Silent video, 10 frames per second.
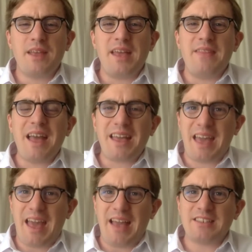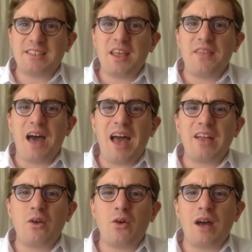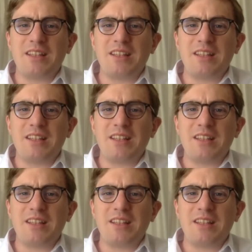In that case, the High Court